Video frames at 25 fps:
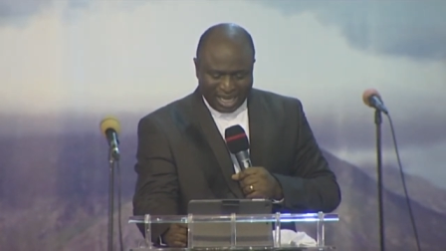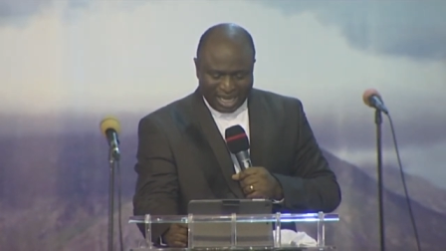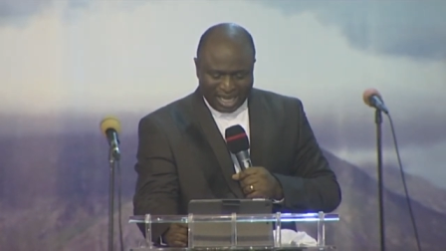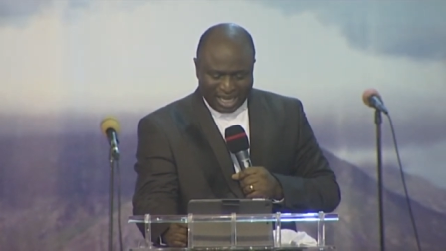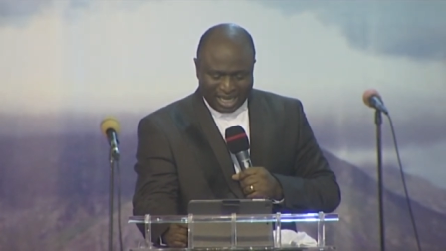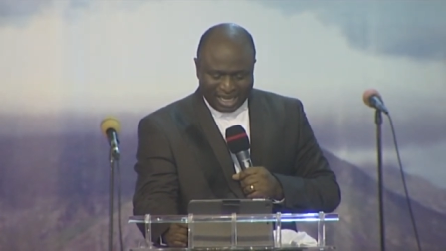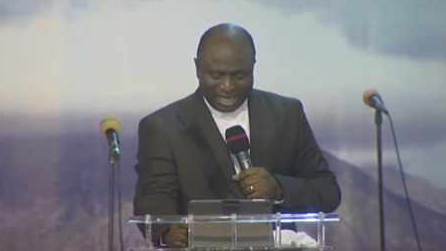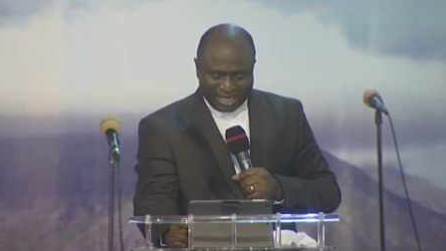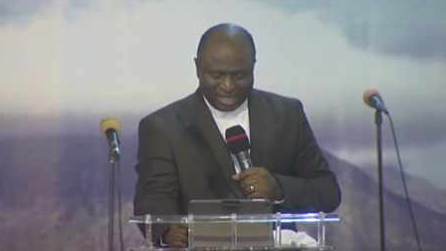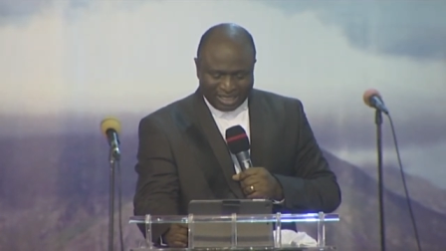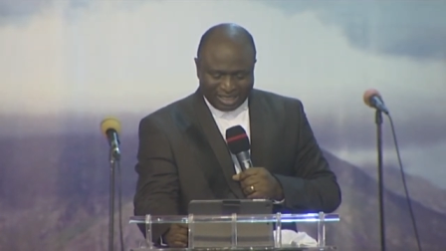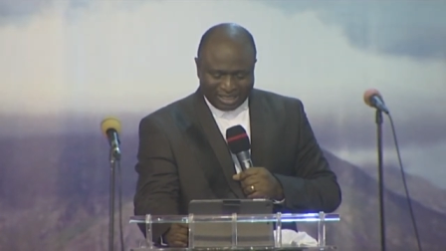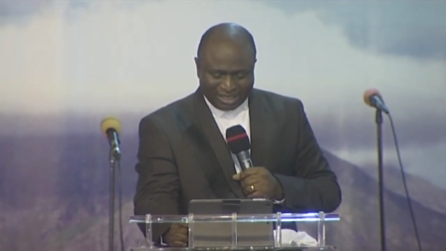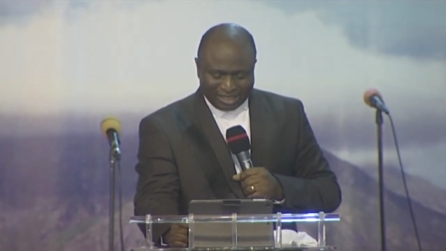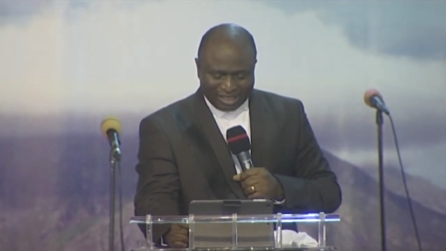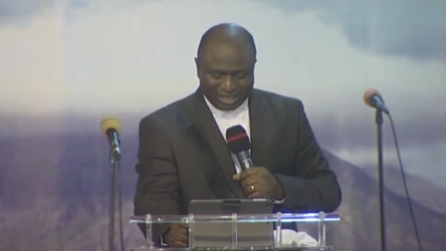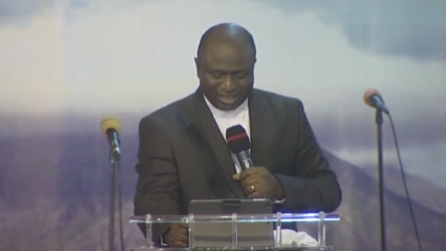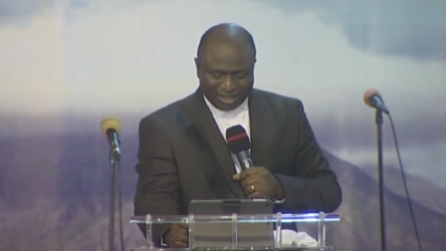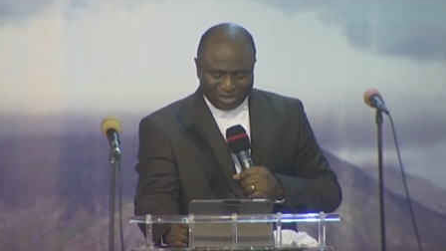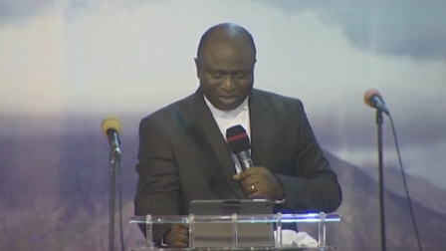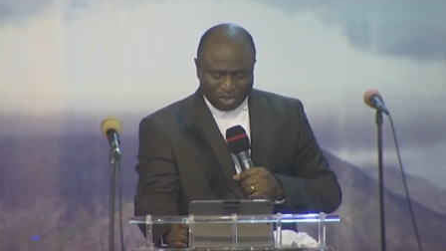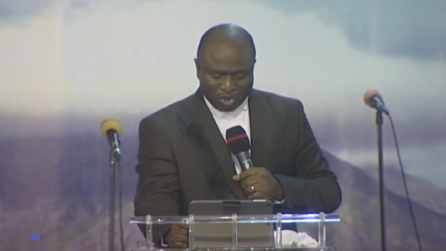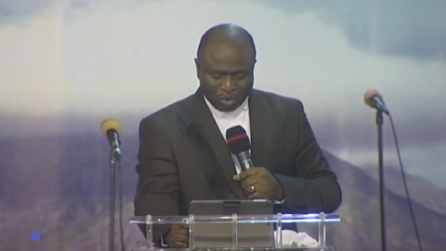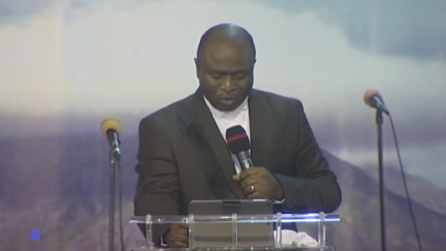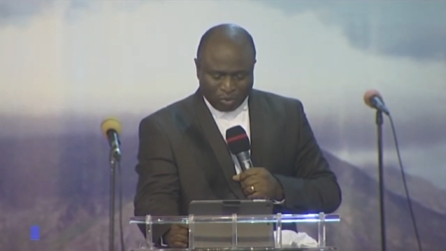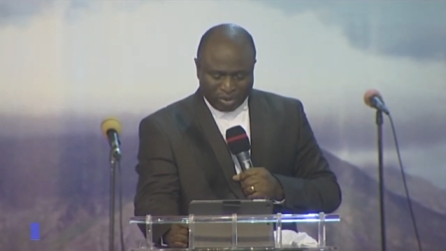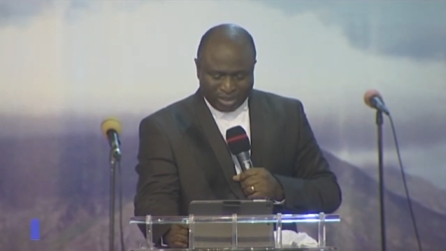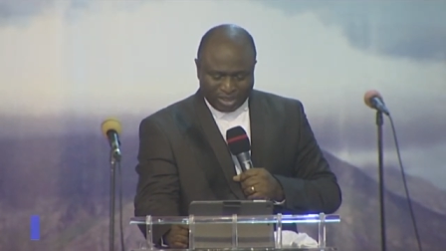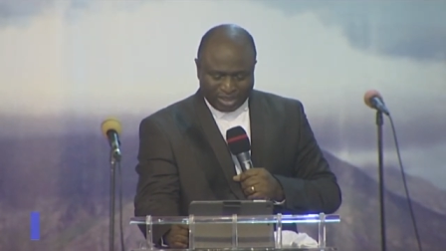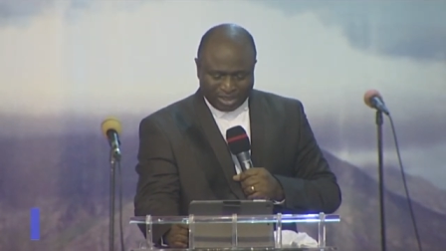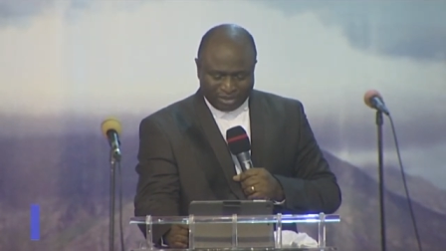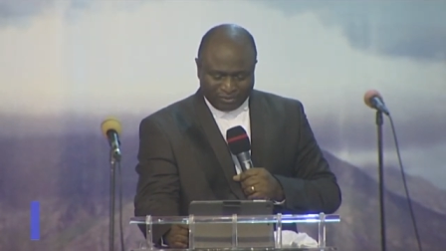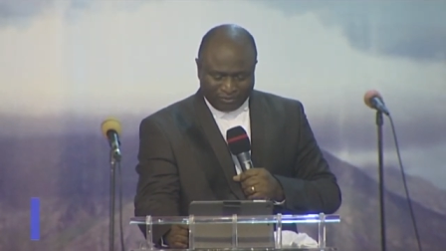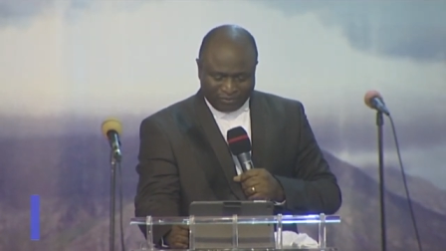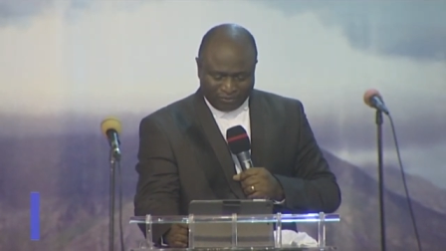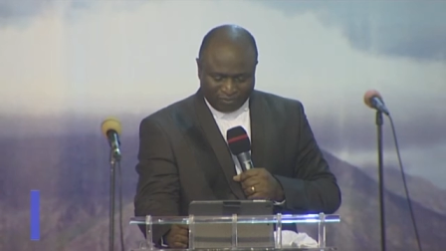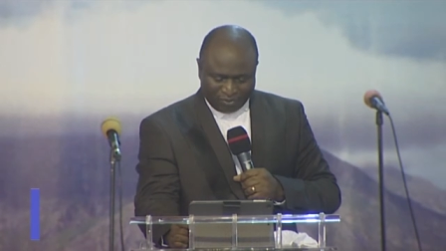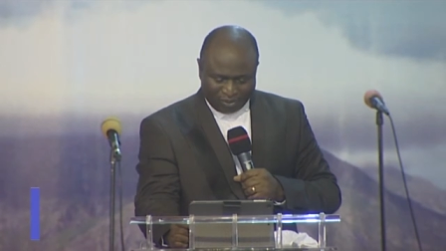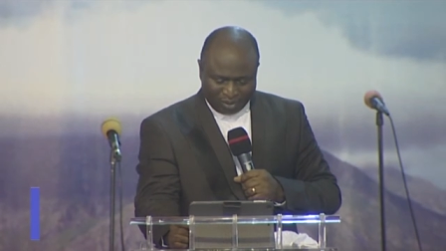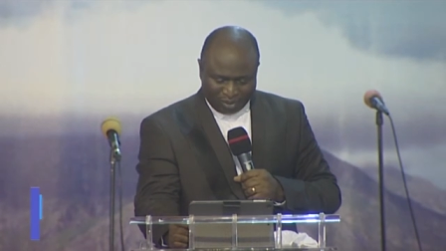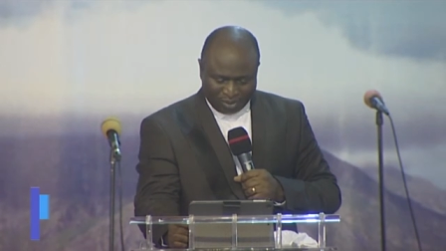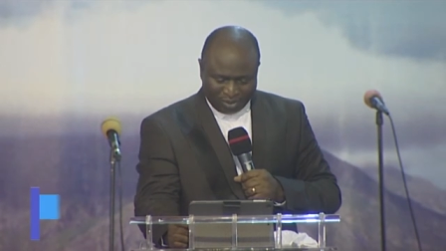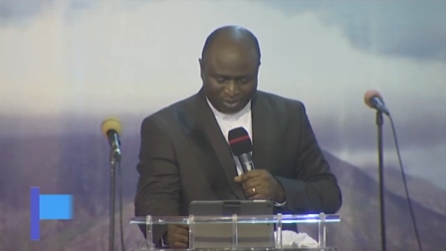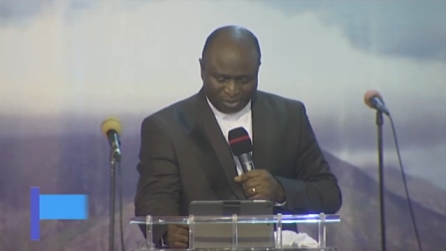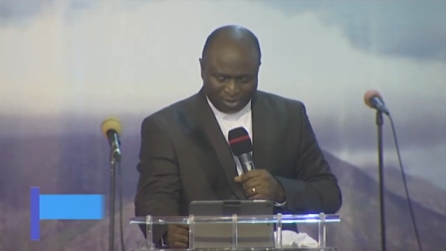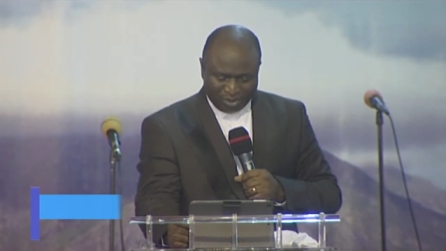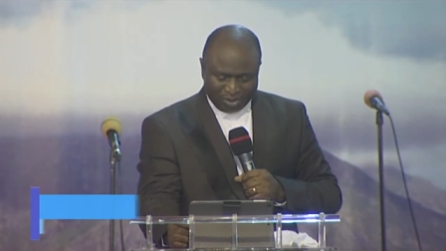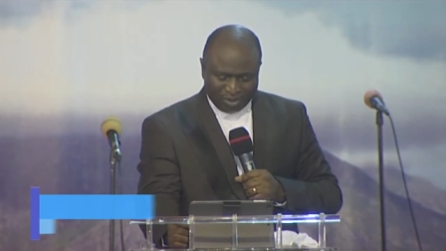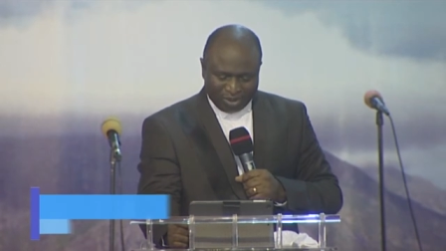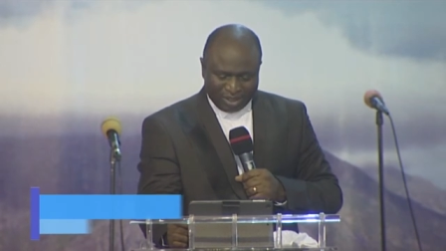and
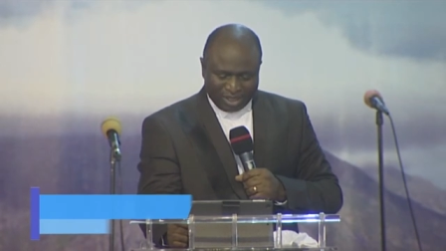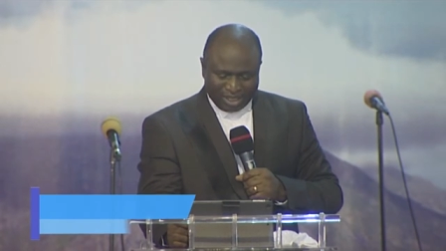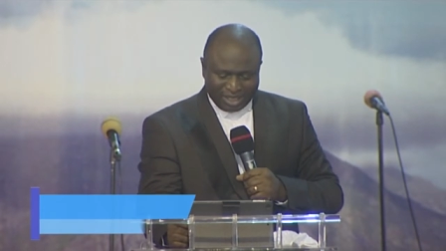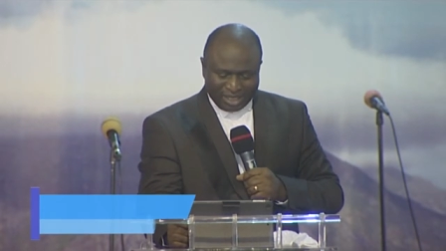24.